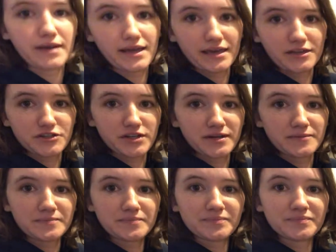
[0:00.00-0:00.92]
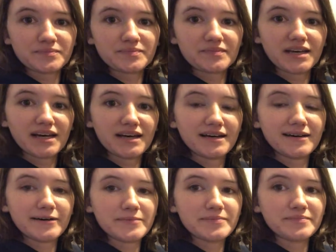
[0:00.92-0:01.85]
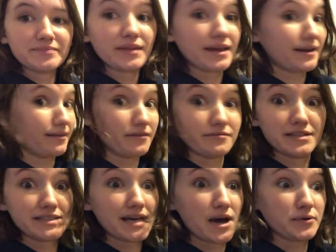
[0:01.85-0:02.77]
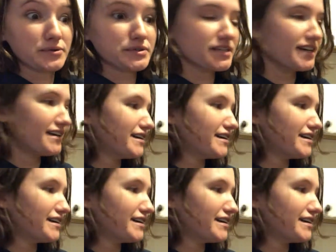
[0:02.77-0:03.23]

kitchen. And I love this house.